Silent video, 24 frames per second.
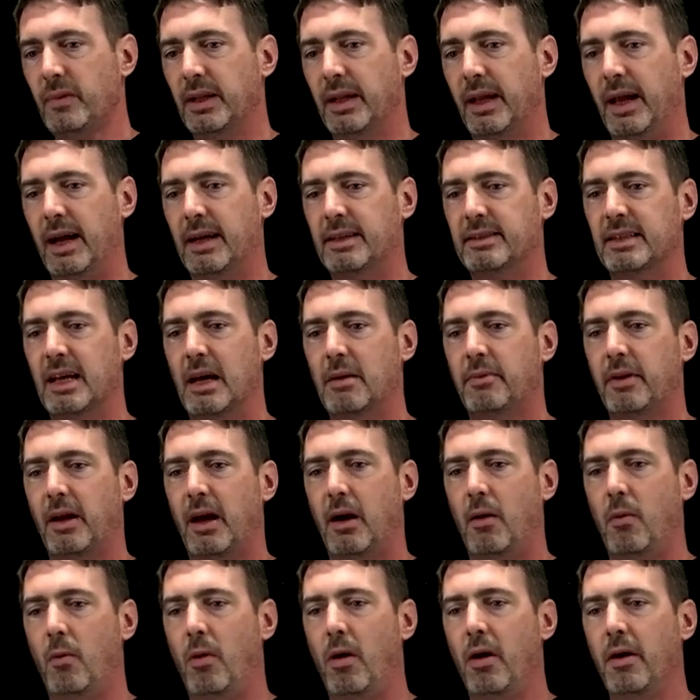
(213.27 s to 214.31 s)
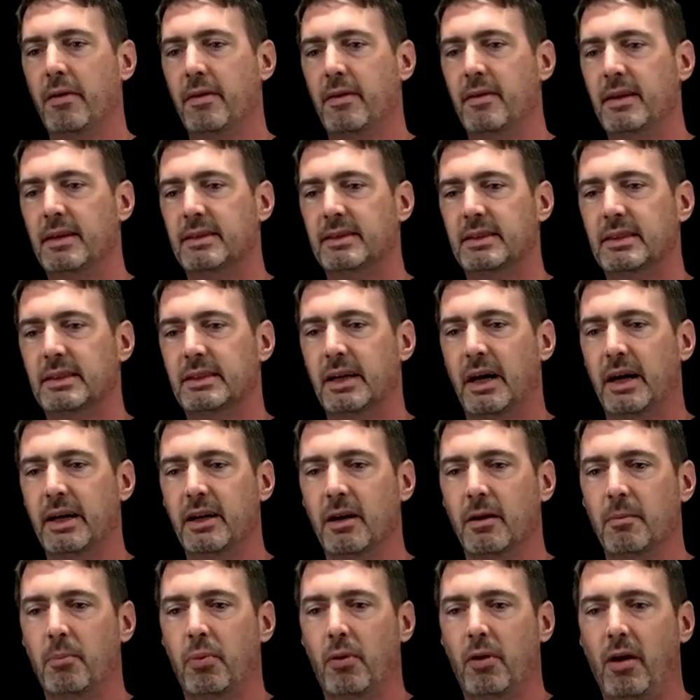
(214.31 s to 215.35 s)
except I want this entire
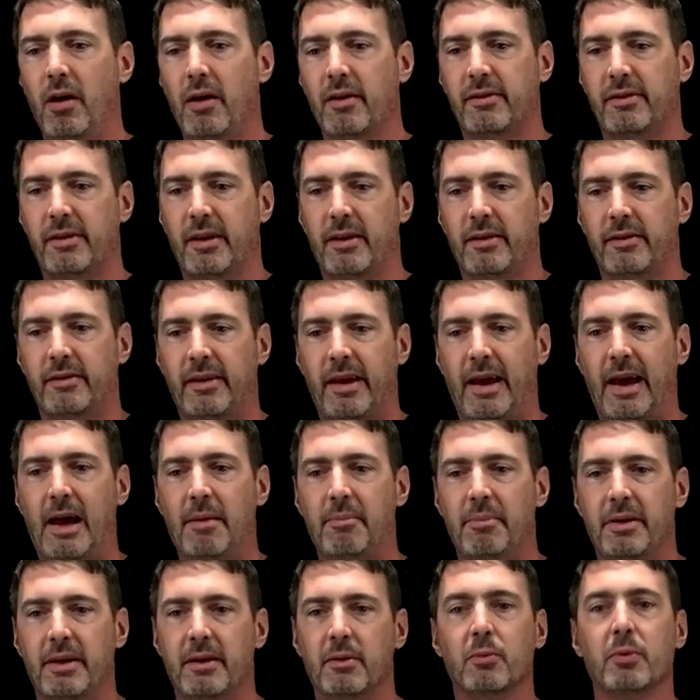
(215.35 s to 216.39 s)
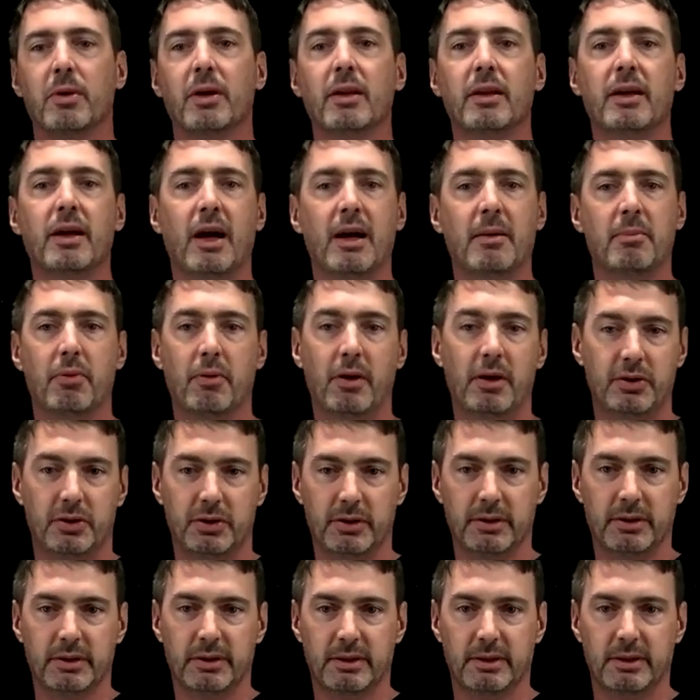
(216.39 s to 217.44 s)
process to happen at really high
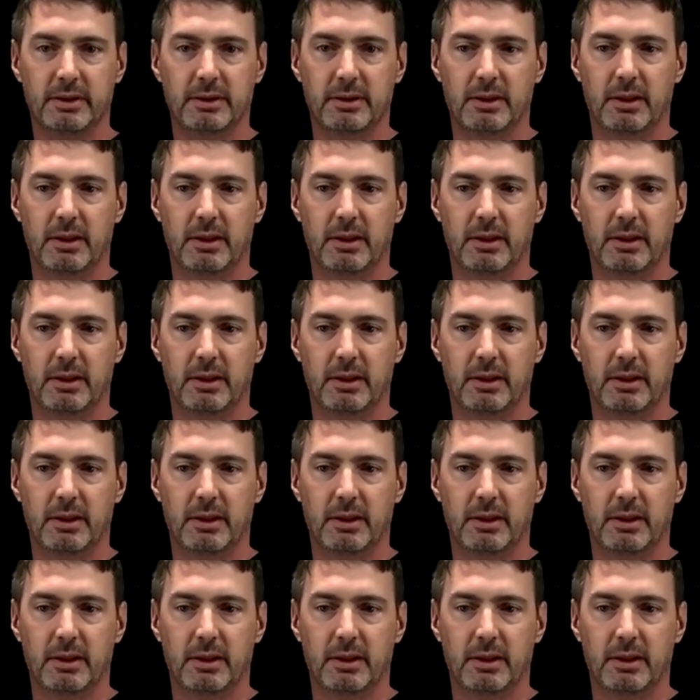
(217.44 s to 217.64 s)
pressures